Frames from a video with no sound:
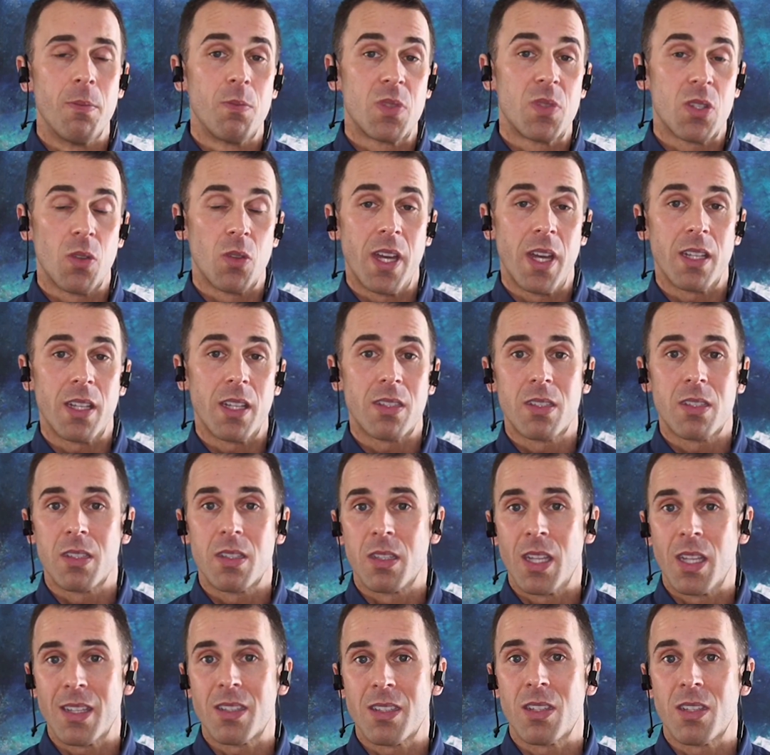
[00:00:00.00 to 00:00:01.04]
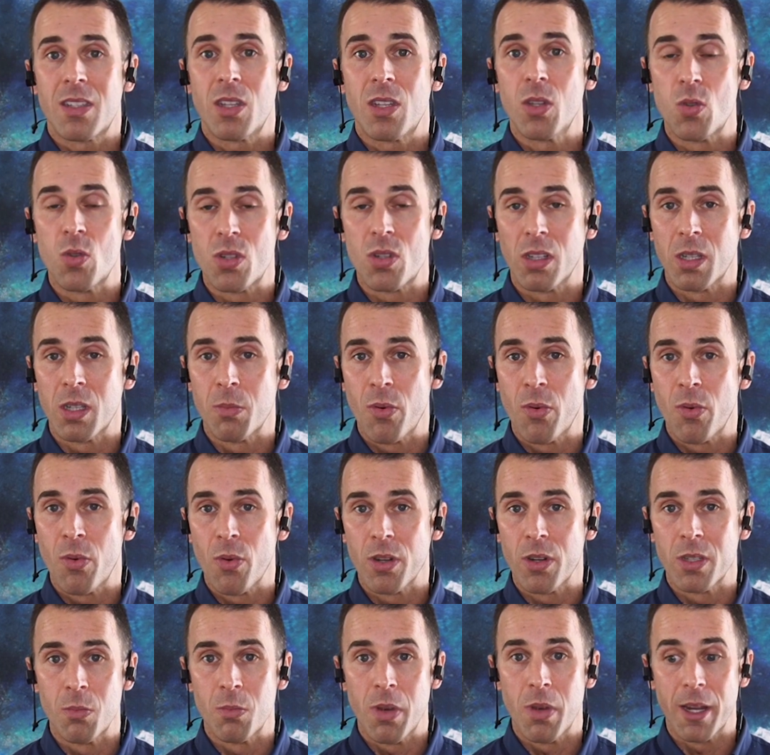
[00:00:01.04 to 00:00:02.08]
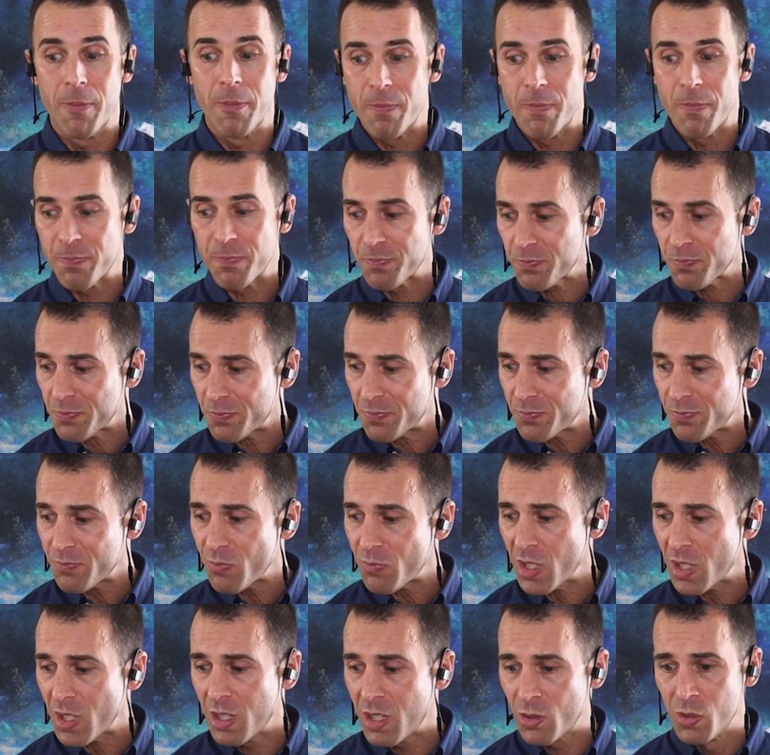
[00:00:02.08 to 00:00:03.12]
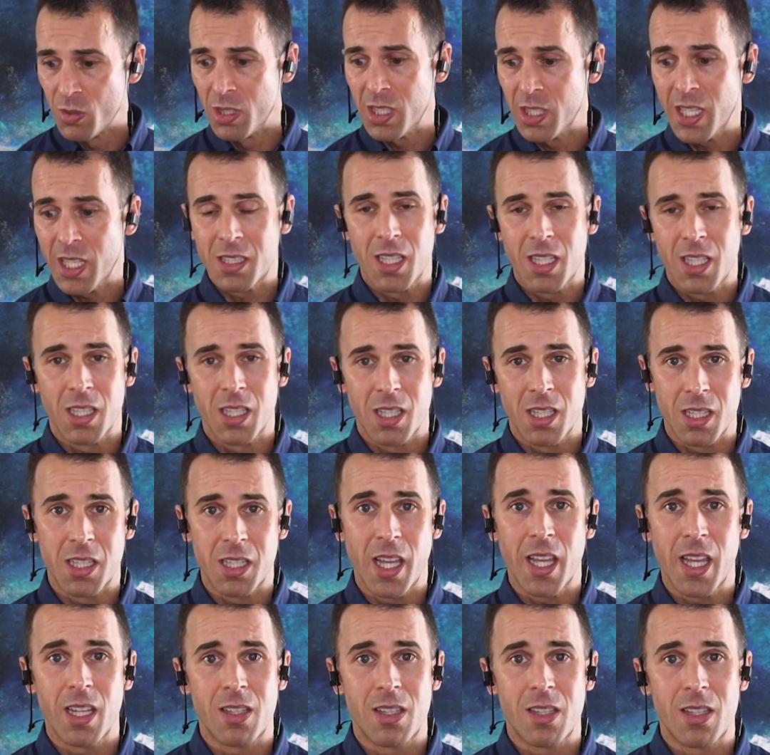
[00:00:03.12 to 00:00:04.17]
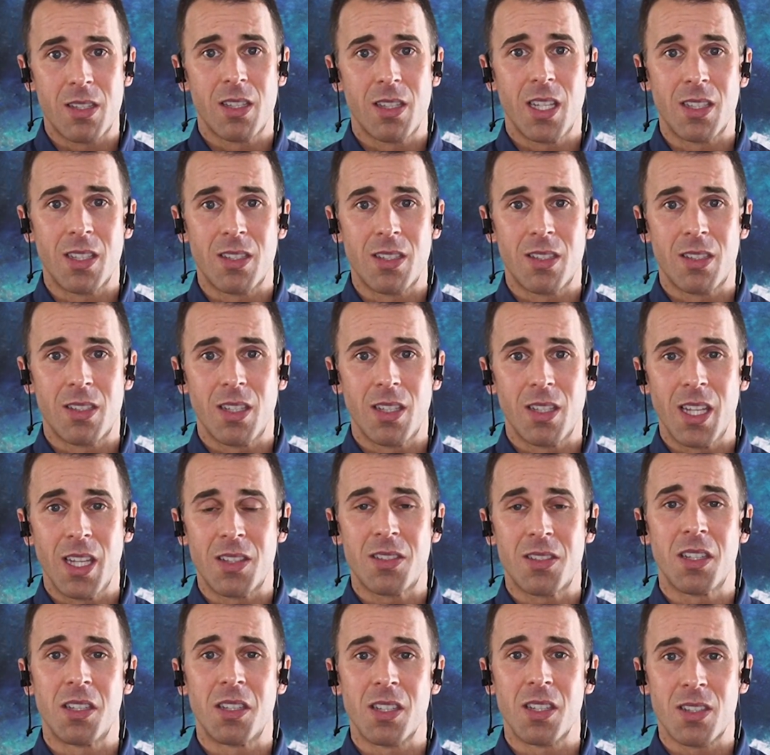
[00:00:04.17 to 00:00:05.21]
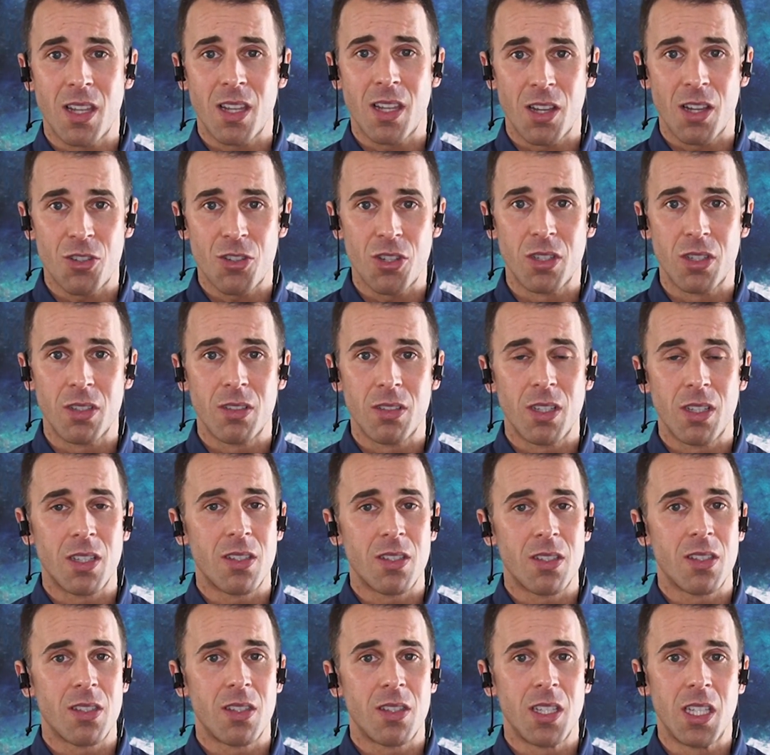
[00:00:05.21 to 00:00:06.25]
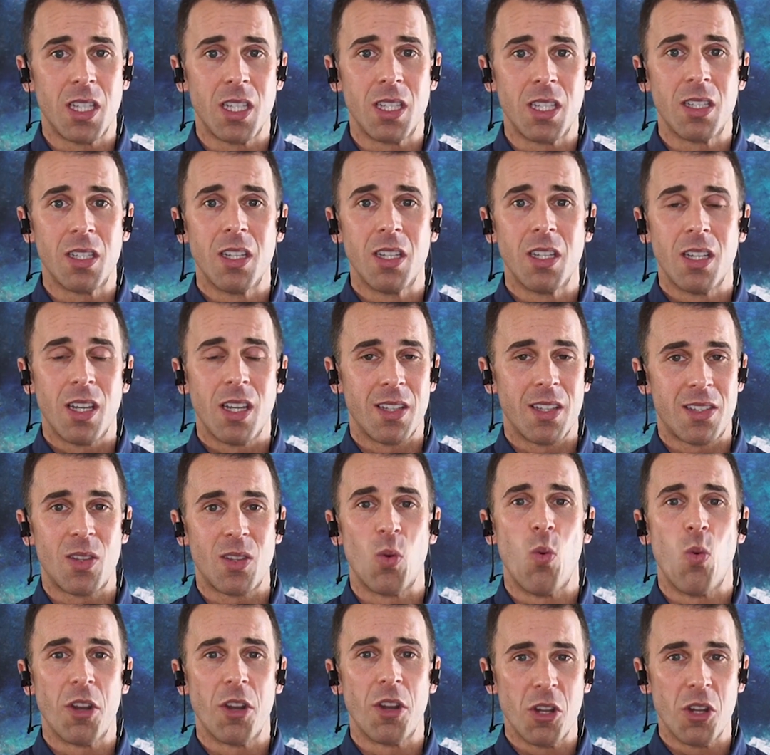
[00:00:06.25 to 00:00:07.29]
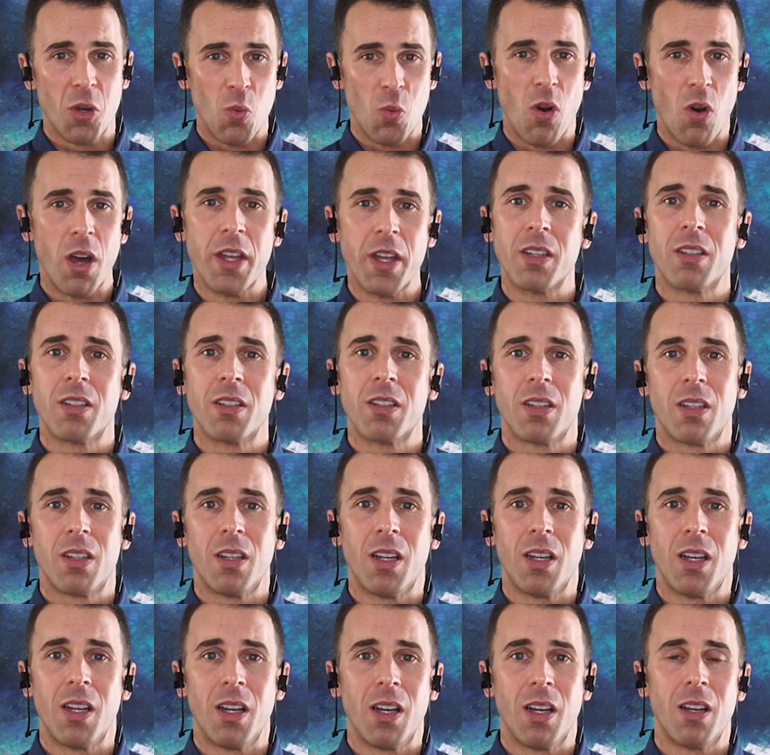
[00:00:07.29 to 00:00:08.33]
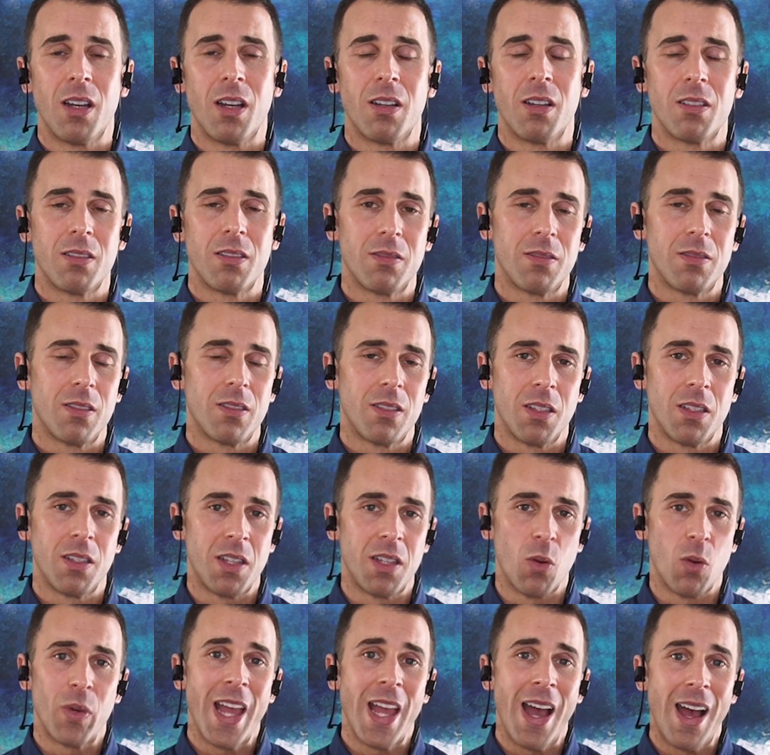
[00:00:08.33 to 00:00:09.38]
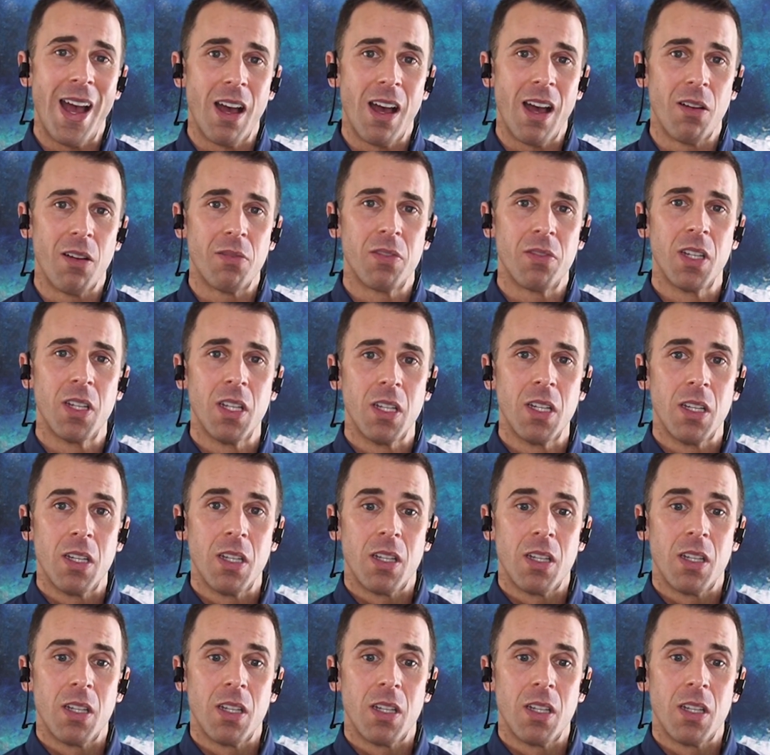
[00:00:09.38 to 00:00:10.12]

So that's hugely important. But really, at the end of the day, it's the discussion, it's the one-on-one that we have